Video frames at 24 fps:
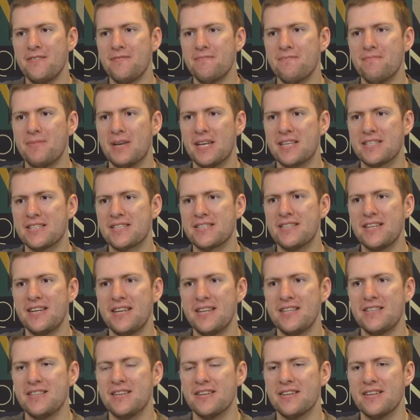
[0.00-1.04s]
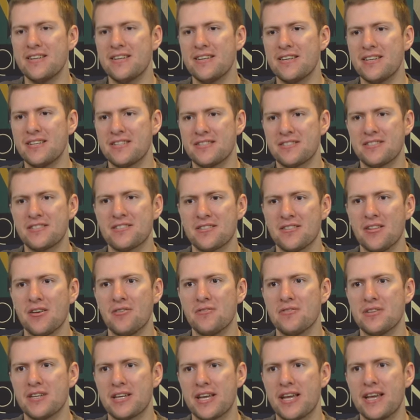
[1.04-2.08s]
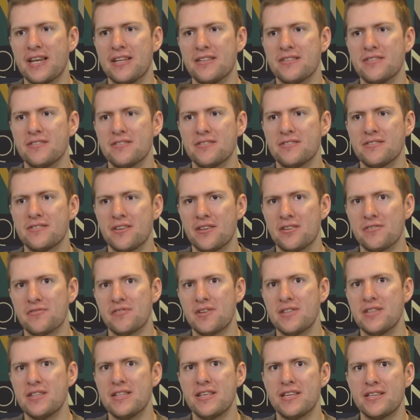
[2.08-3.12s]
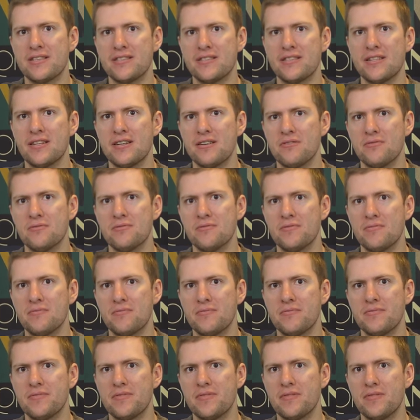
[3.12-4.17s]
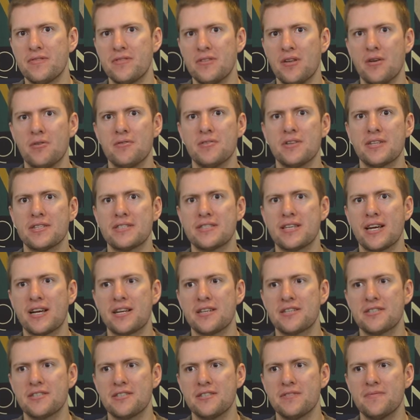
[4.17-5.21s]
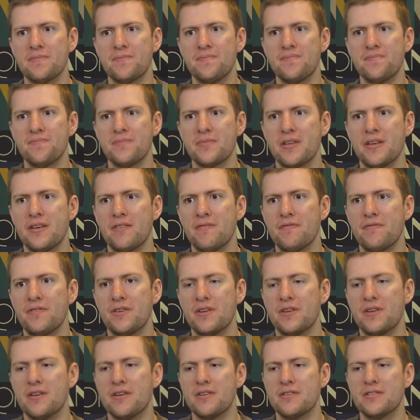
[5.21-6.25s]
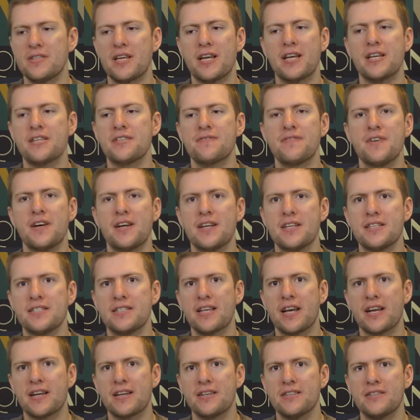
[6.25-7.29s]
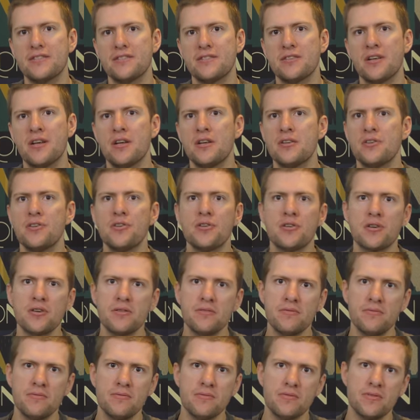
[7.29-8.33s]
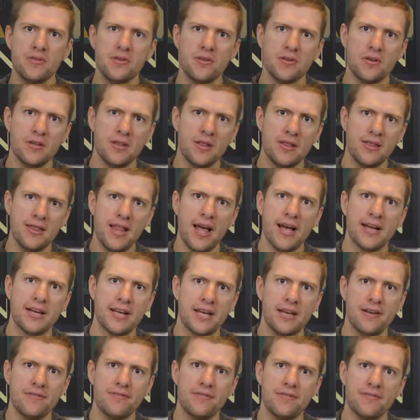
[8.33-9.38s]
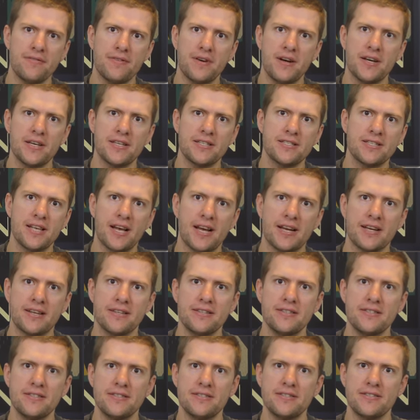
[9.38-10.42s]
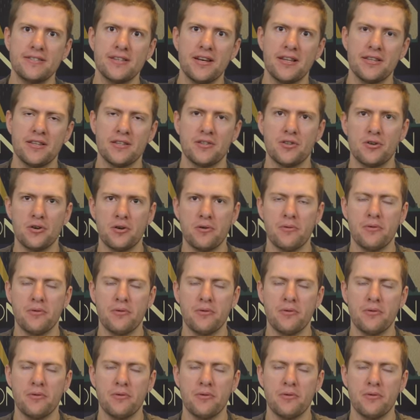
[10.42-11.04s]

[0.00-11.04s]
But it's clear that it's just loading in, so you're in this little loading section for, say it's thirty seconds. You can, you can leg it for thirty seconds and the door